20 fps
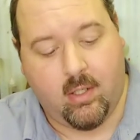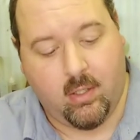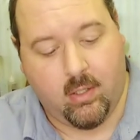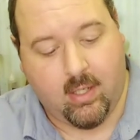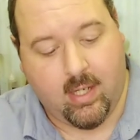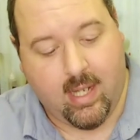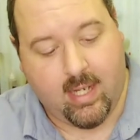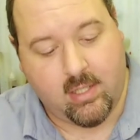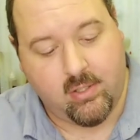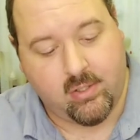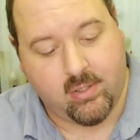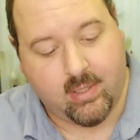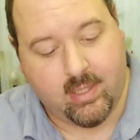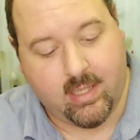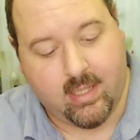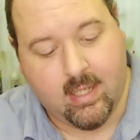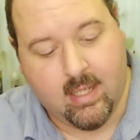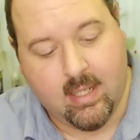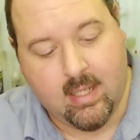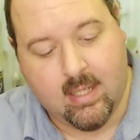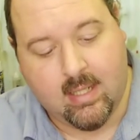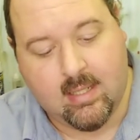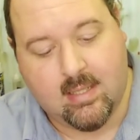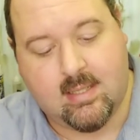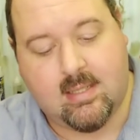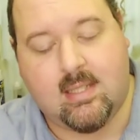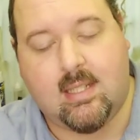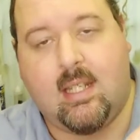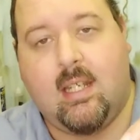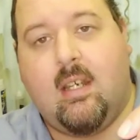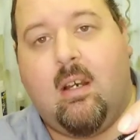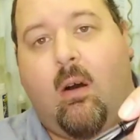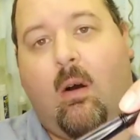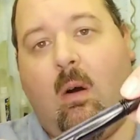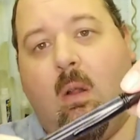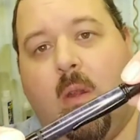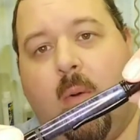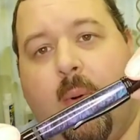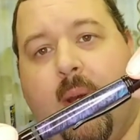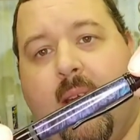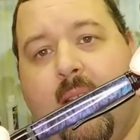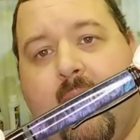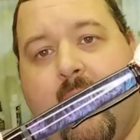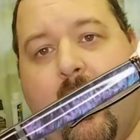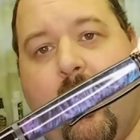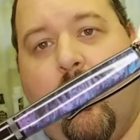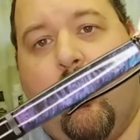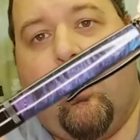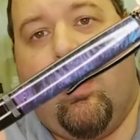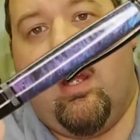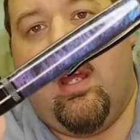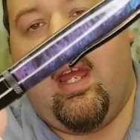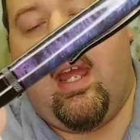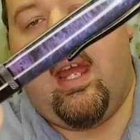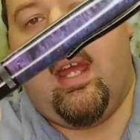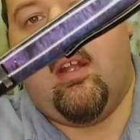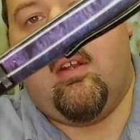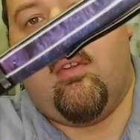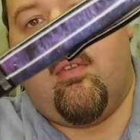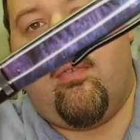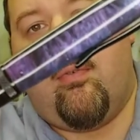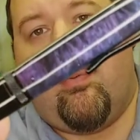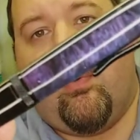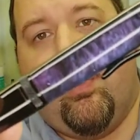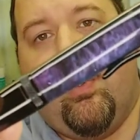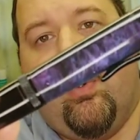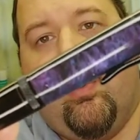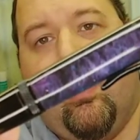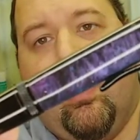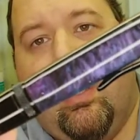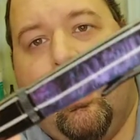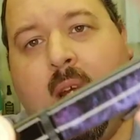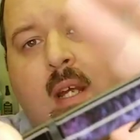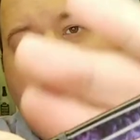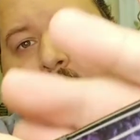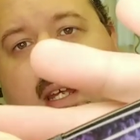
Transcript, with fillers: You can actually see all the way down and through